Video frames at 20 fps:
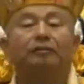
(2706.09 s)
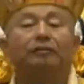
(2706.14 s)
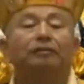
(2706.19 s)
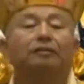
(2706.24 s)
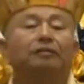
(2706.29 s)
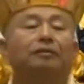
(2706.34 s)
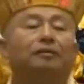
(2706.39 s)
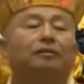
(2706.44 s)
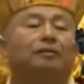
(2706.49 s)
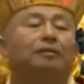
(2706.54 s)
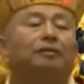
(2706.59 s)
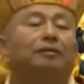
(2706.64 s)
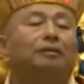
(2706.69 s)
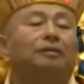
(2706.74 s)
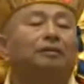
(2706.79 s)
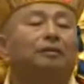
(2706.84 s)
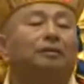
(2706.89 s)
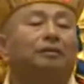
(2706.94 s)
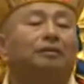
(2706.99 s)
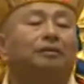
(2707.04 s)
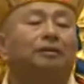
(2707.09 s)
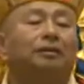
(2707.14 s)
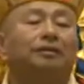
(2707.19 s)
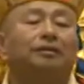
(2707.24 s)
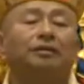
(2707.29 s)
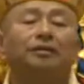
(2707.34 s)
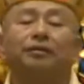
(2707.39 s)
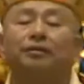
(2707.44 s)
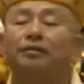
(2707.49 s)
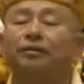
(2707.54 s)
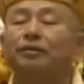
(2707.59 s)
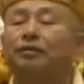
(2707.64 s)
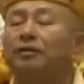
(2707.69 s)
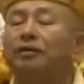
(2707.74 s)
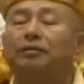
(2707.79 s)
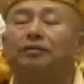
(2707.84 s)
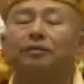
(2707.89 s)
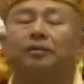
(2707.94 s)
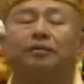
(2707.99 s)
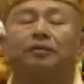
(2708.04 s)
and someone glare at
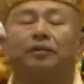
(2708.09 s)
you,